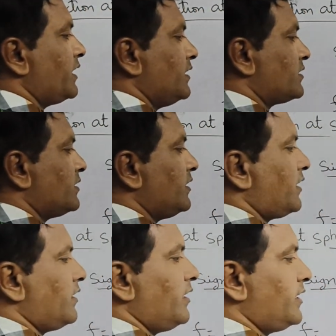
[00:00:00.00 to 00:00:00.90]
consider
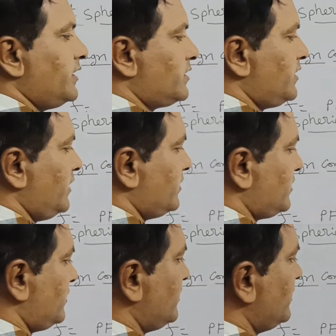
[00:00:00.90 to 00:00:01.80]
the
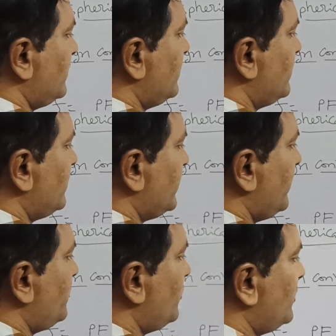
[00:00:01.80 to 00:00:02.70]
distance
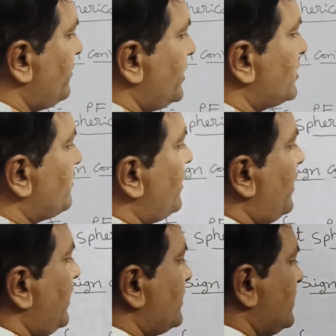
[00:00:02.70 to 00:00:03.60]
above the principal
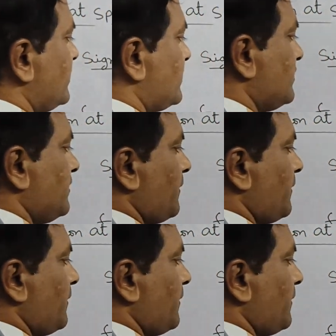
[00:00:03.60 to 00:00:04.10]
axis,